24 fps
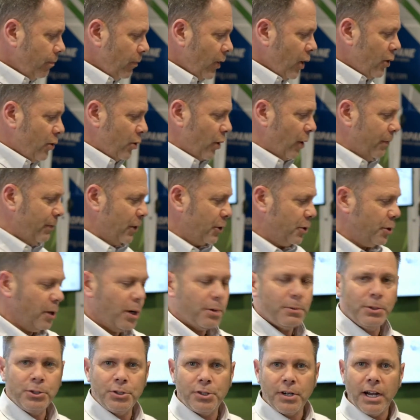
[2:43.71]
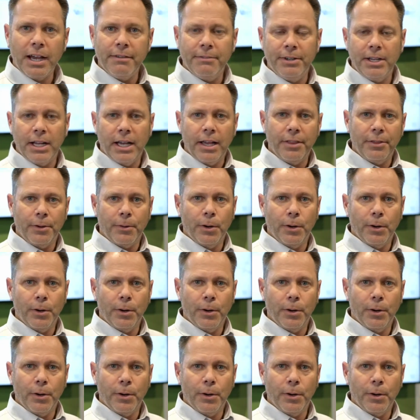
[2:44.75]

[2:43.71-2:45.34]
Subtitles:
So if the truck was driving down the